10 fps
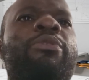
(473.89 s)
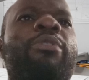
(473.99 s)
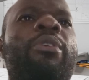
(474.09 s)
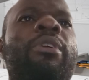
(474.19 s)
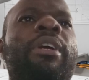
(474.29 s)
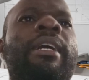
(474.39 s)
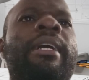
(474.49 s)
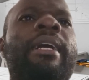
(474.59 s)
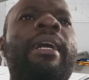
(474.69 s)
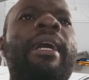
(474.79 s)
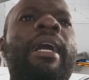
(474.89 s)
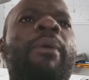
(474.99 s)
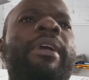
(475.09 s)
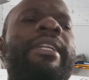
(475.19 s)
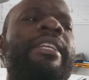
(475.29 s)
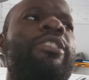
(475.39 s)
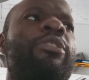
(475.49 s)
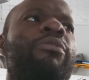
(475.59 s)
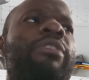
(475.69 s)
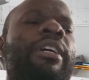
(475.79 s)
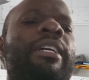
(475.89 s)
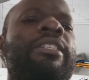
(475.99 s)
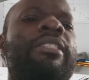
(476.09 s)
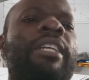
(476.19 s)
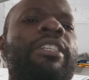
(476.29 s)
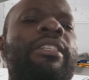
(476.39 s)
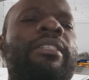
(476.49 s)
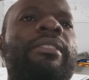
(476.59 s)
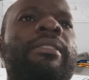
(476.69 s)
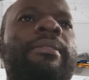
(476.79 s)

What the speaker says: for a wide range of structures.